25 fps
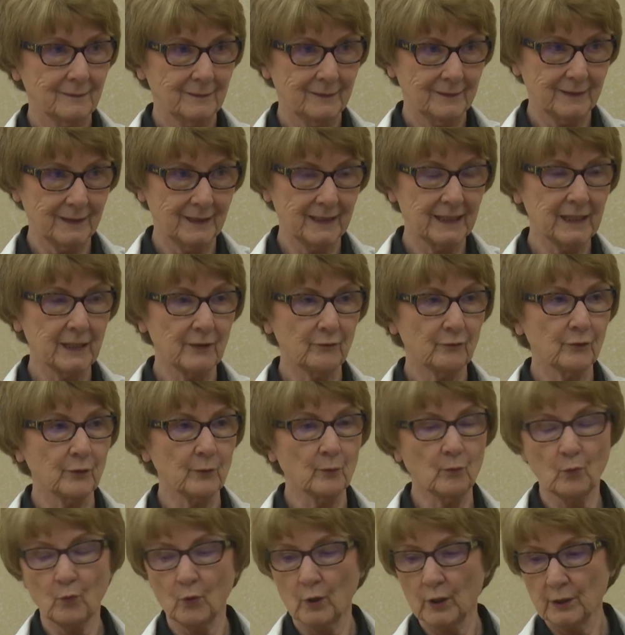to get
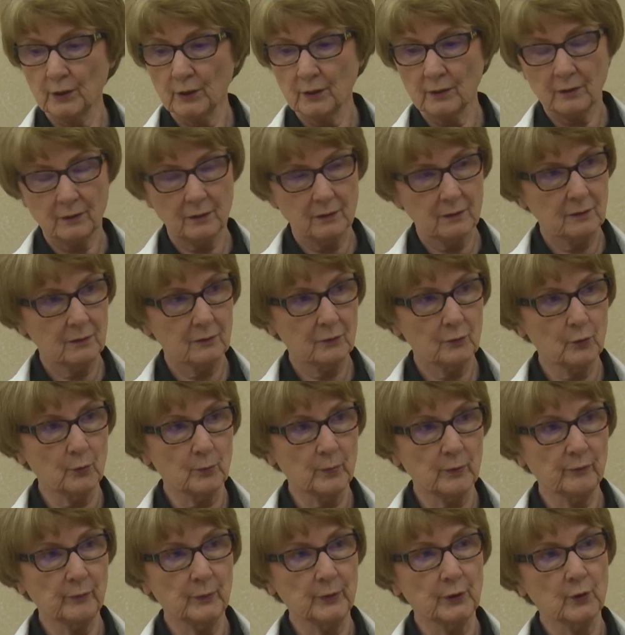from one group
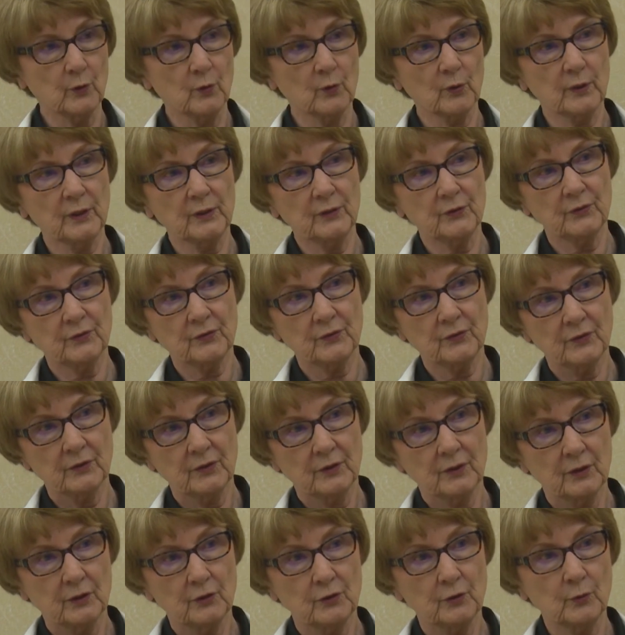of minorities
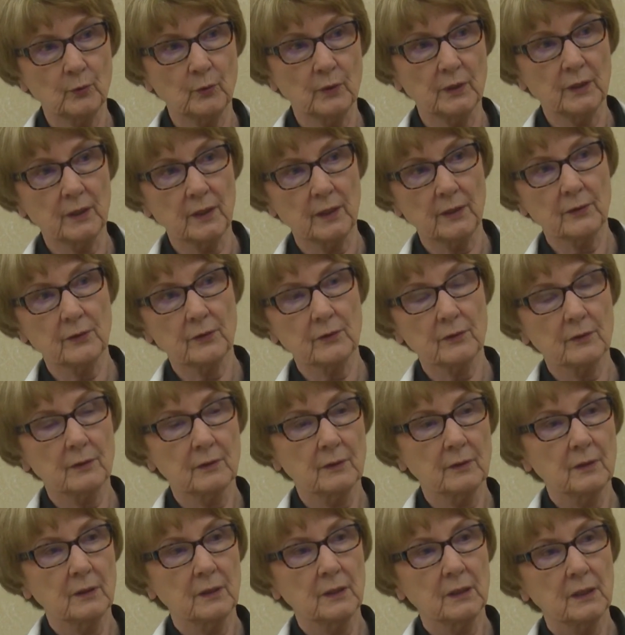to another.
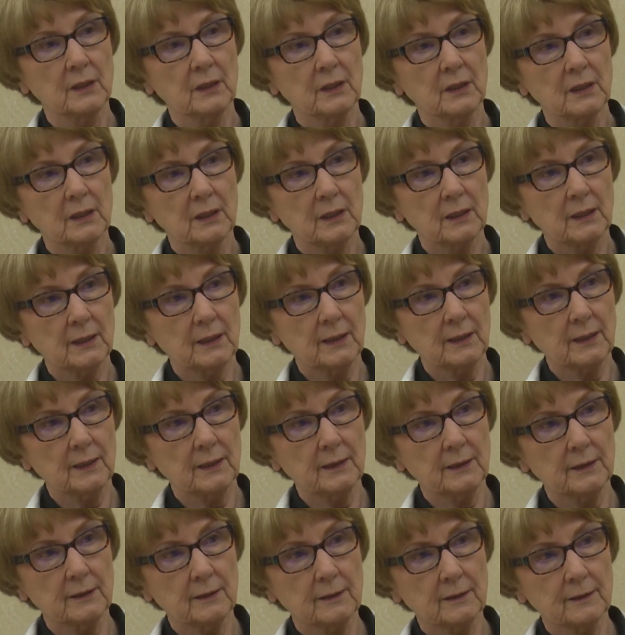
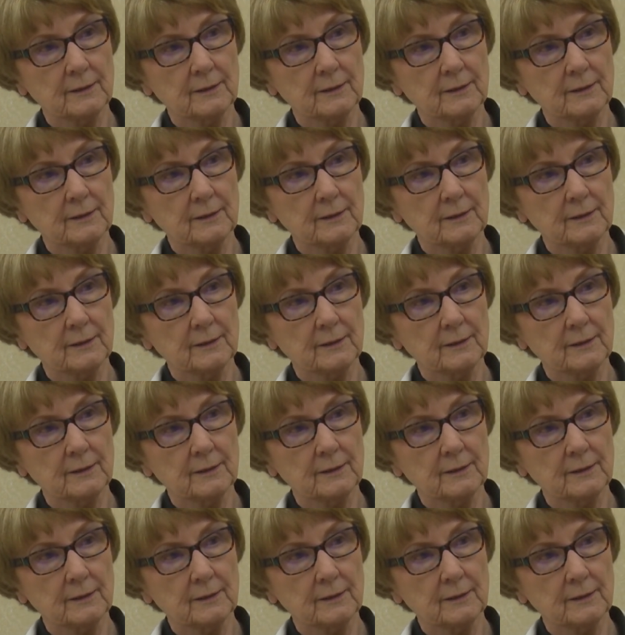And